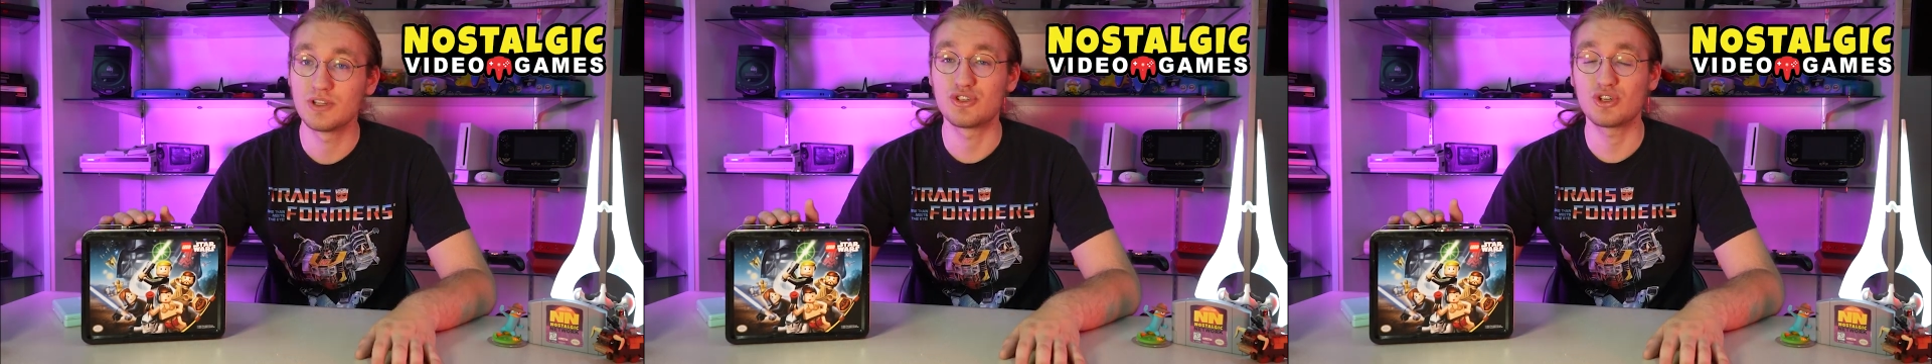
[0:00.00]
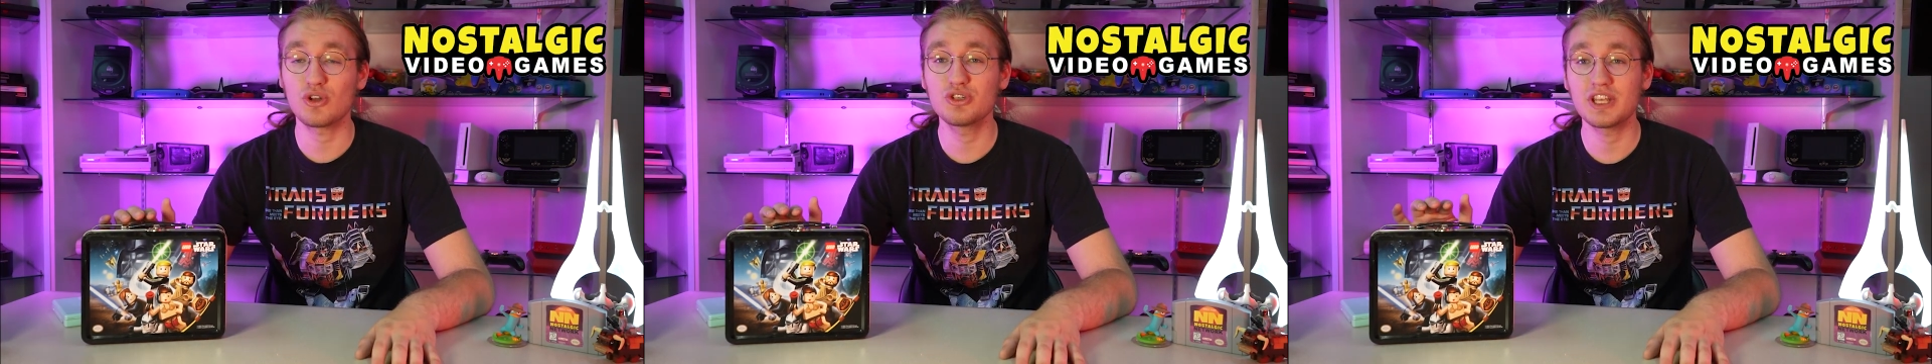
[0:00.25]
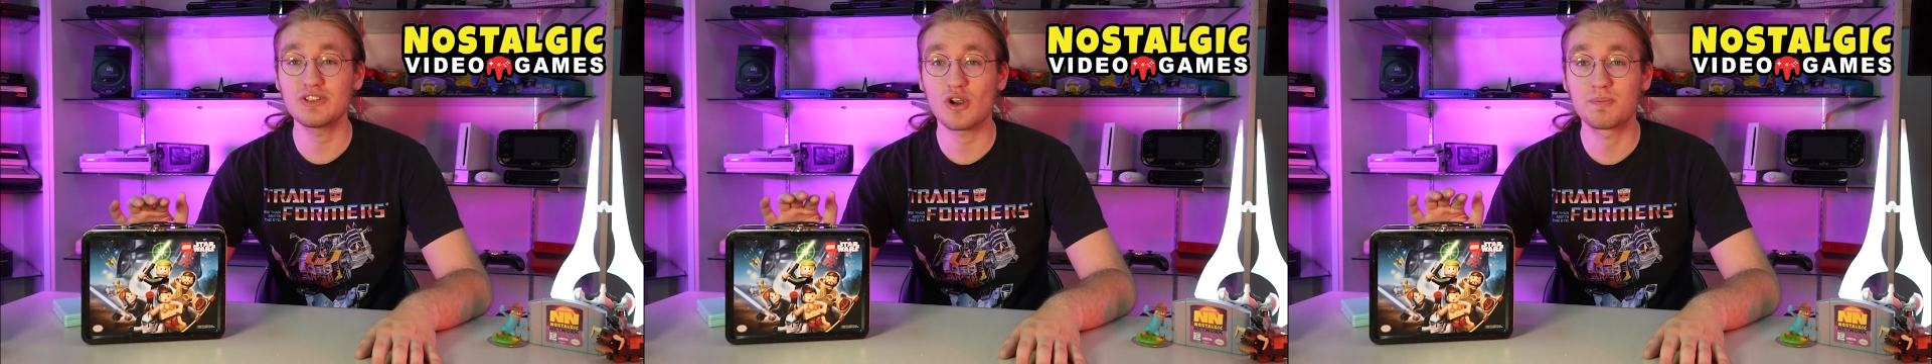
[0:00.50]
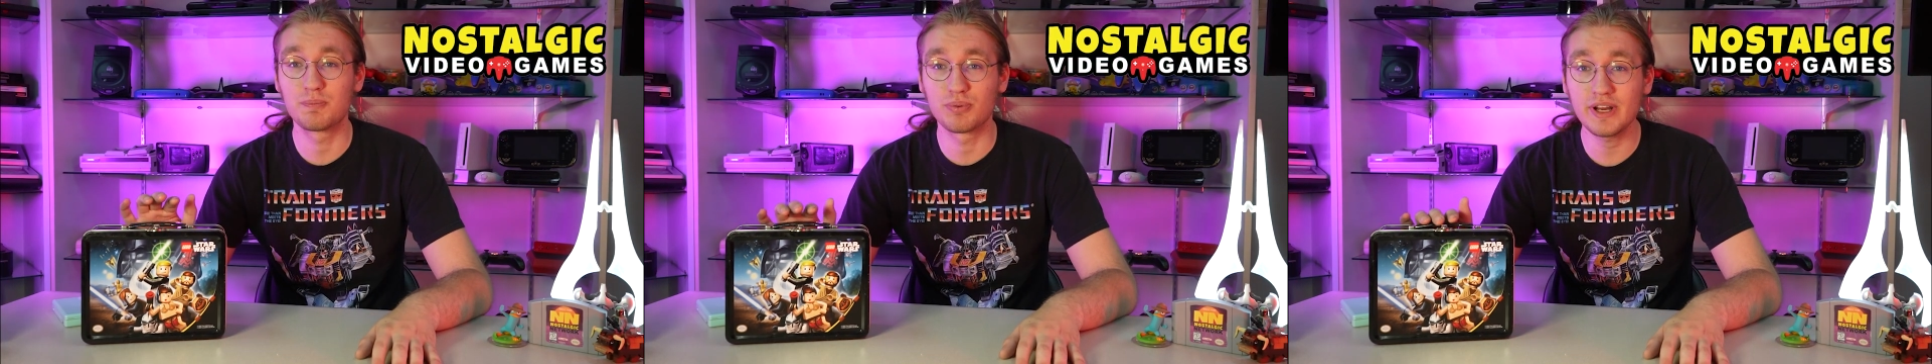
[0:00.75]
Nostalgic is
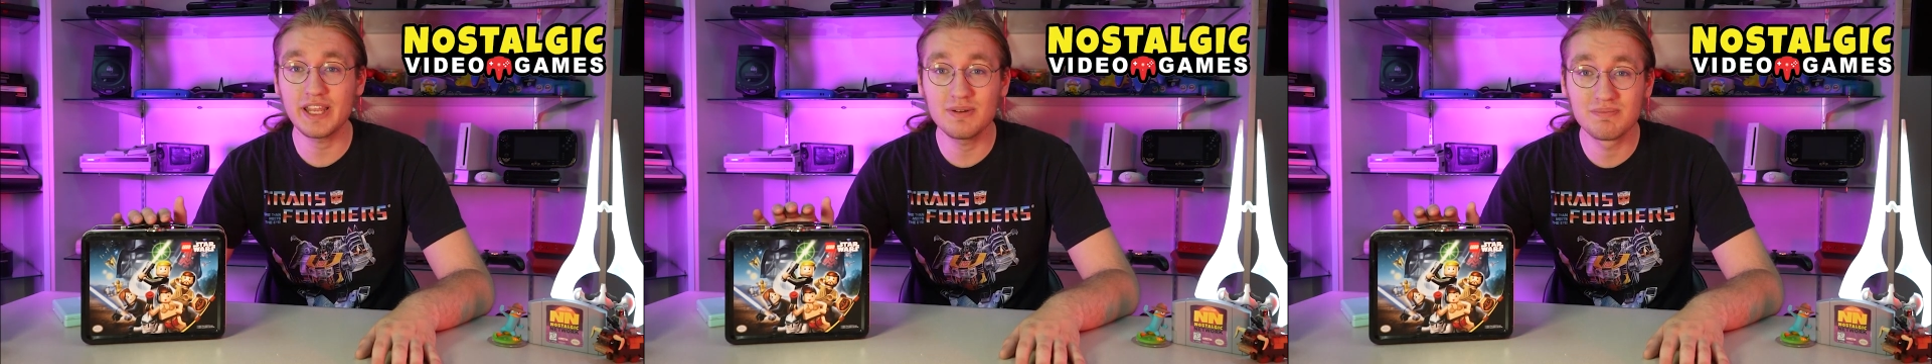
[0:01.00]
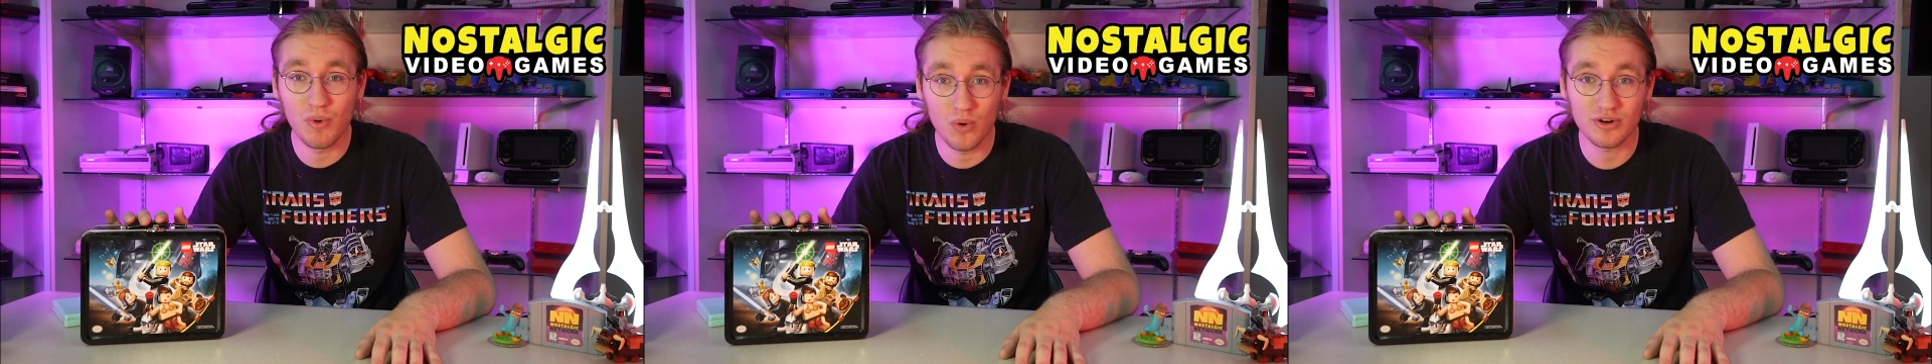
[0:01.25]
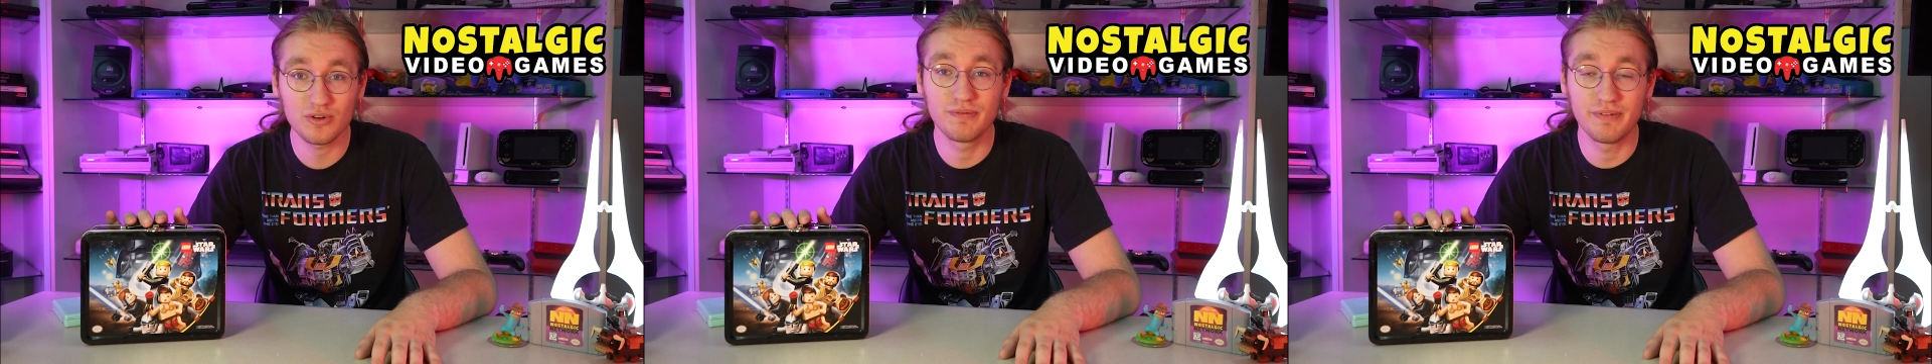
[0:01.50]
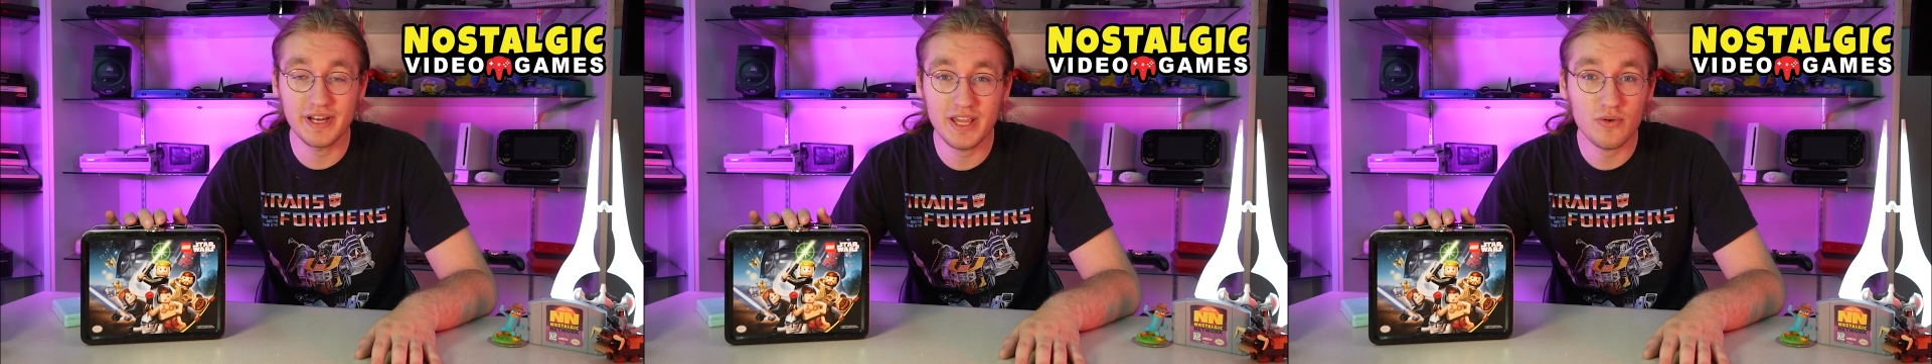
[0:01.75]
our brick and mortar
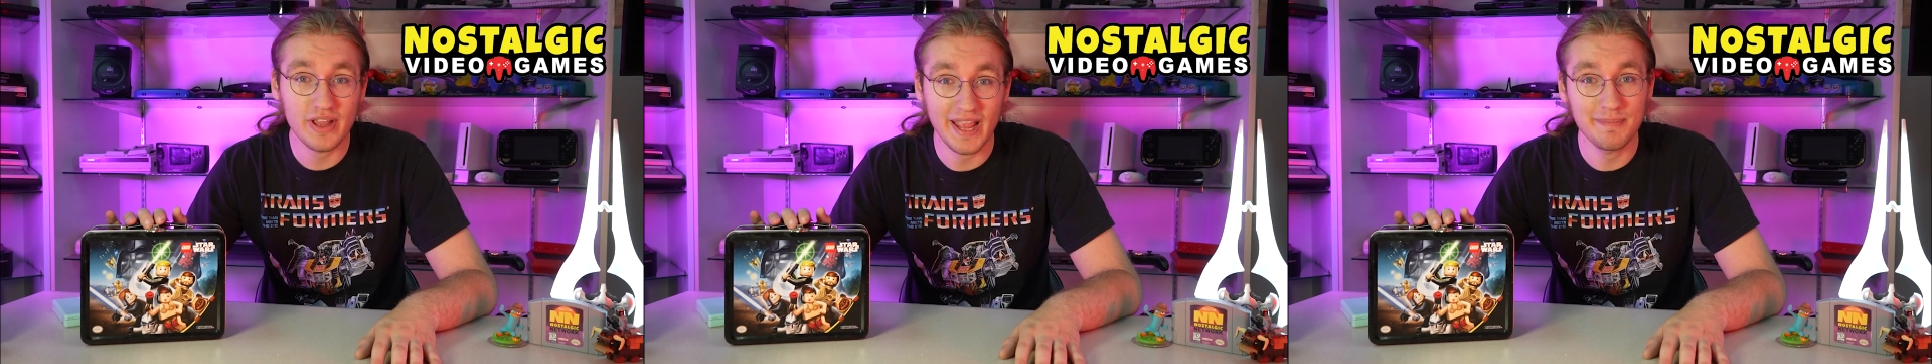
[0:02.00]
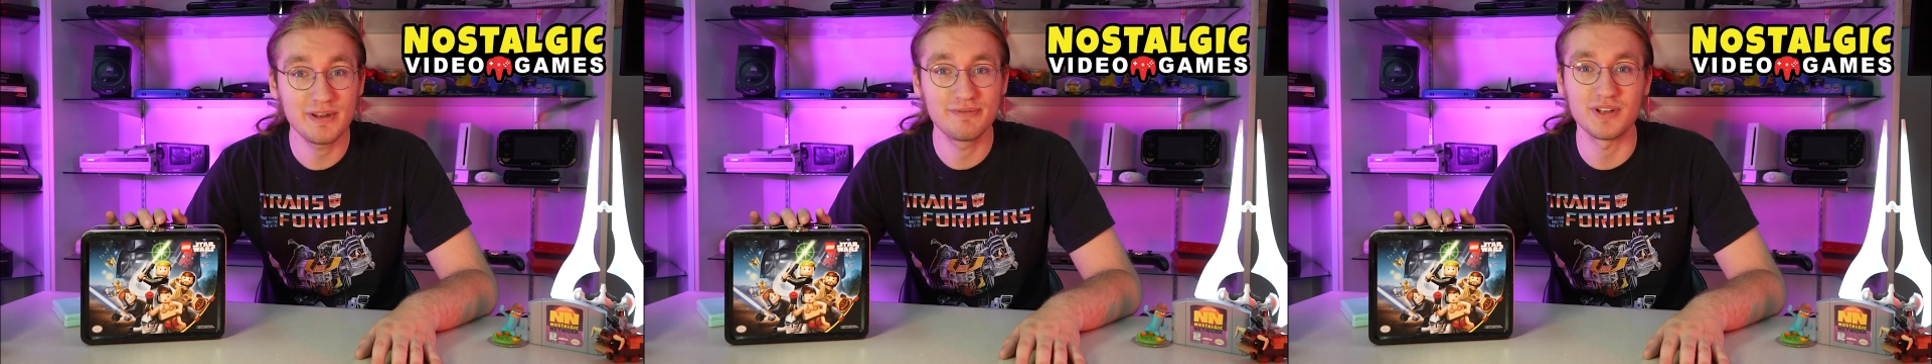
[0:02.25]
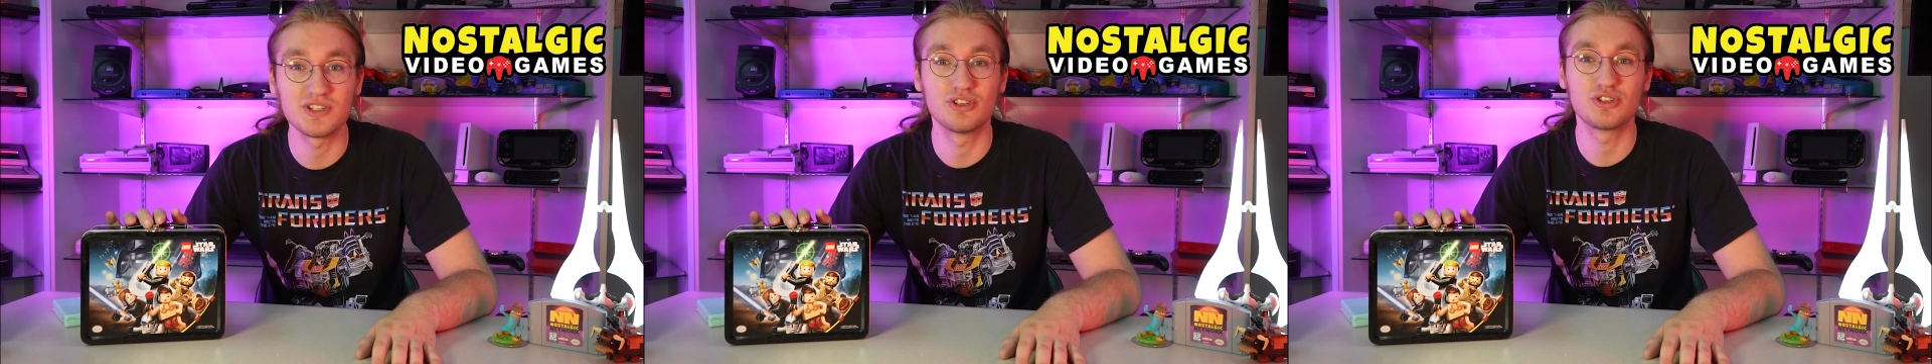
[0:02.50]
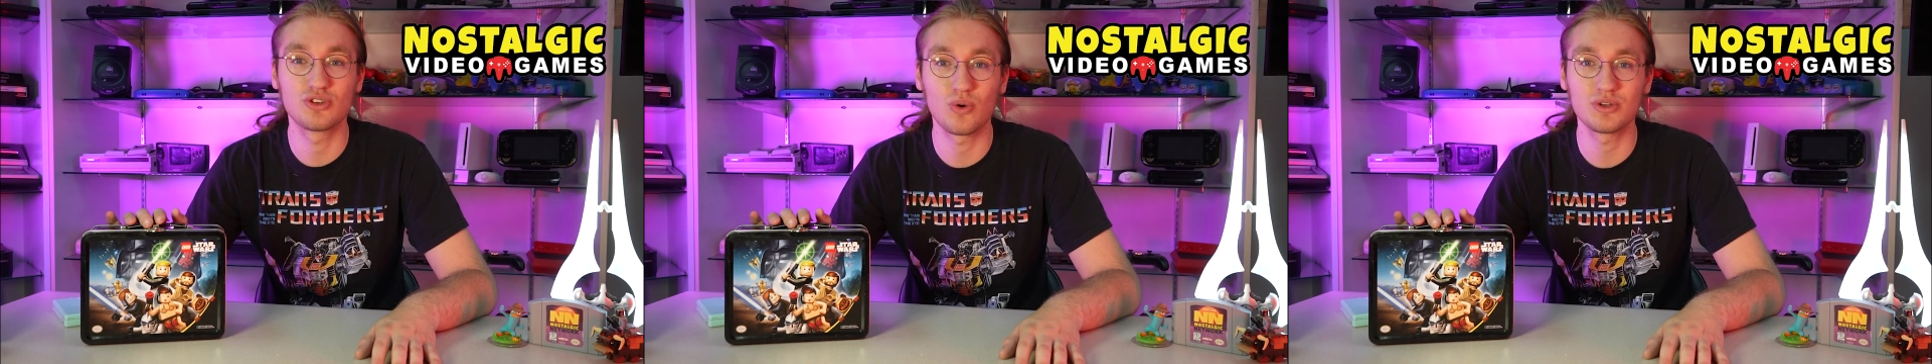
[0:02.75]
video game and
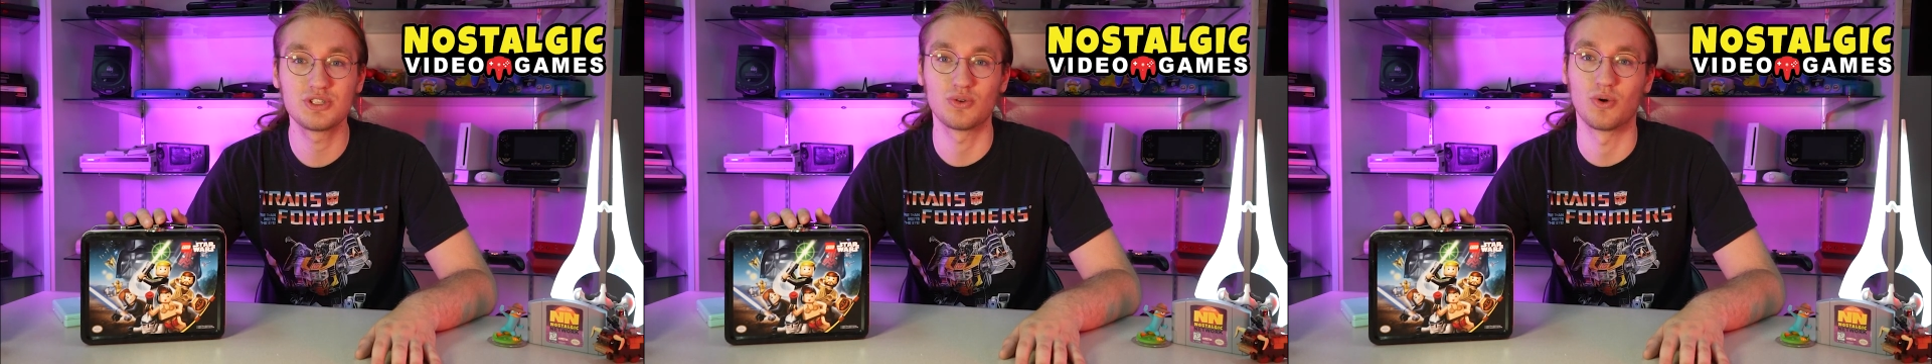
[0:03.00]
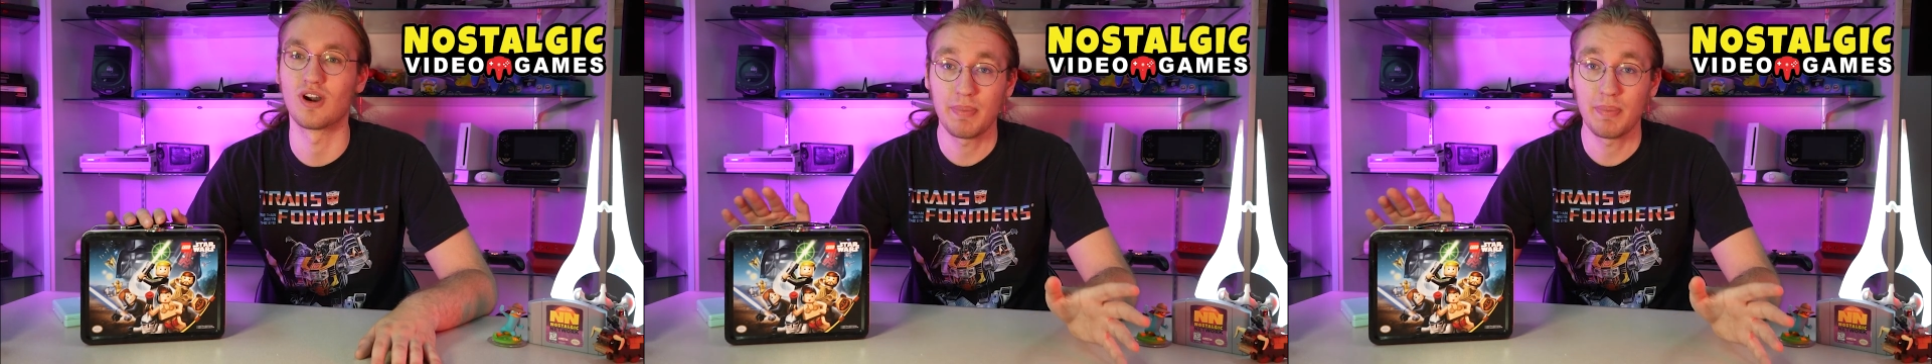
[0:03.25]
vintage toy store.